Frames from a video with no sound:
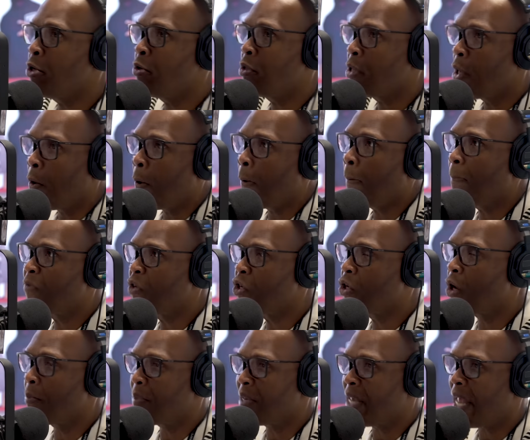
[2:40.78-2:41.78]
you know, you're
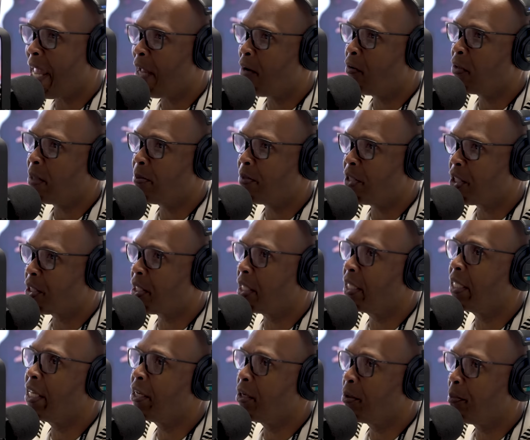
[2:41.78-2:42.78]
gonna be held up just a
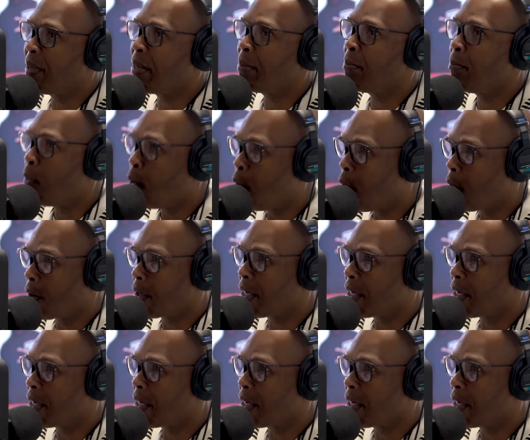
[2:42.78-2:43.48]
little bit more